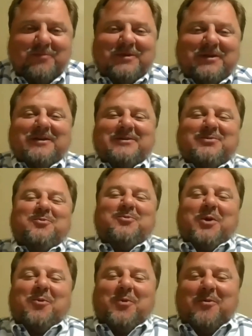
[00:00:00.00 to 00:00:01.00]
because
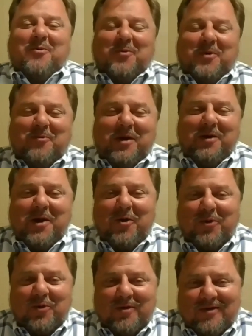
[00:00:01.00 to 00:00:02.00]
we know
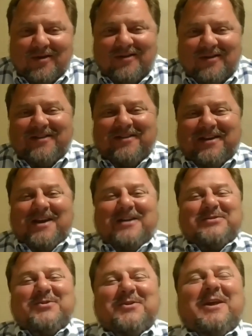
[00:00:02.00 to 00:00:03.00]
the
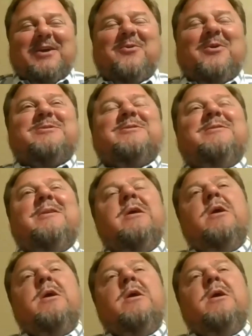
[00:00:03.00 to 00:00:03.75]
answer to that question.